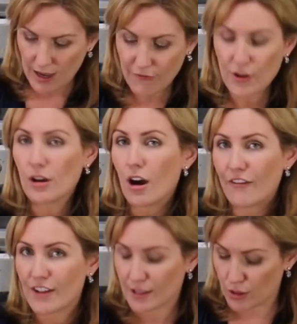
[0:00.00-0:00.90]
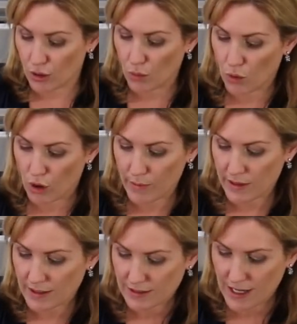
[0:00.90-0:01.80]
If your coffee's at all warm at
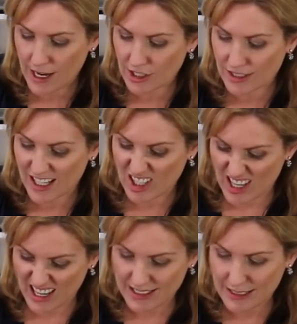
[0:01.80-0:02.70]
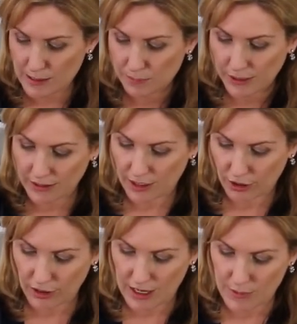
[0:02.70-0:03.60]
this stage, it's actually going to split the
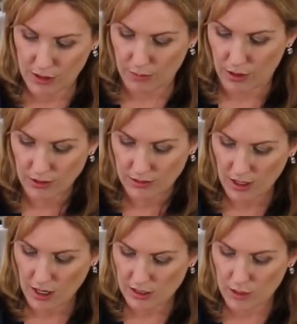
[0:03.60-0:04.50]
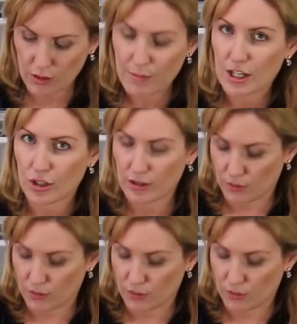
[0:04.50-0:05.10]
cream in your mousse, so you want to make sure